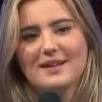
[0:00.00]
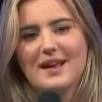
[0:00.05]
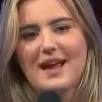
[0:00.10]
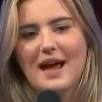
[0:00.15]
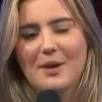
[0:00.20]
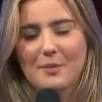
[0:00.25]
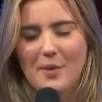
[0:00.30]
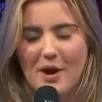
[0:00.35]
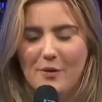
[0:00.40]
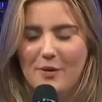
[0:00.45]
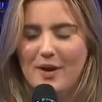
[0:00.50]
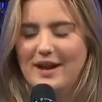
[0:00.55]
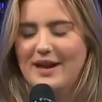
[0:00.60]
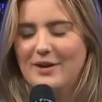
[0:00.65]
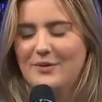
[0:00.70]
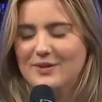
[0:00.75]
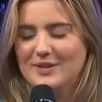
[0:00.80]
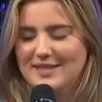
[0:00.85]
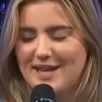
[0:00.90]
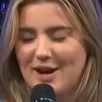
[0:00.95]
And my
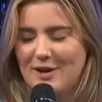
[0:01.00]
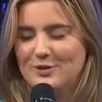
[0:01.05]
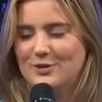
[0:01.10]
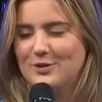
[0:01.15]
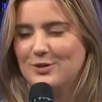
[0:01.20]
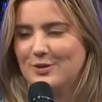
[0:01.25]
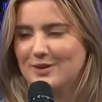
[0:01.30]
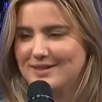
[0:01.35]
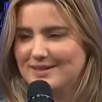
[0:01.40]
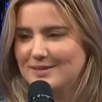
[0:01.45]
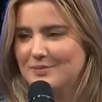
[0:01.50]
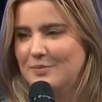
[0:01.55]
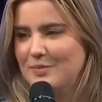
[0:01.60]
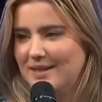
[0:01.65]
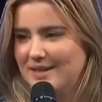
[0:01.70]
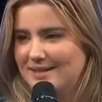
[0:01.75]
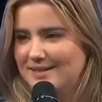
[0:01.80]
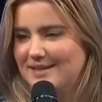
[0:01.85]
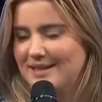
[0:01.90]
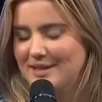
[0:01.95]
wedding was outdoors in
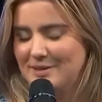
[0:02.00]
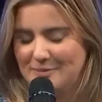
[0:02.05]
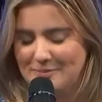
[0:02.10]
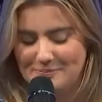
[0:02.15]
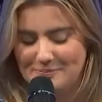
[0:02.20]
BC.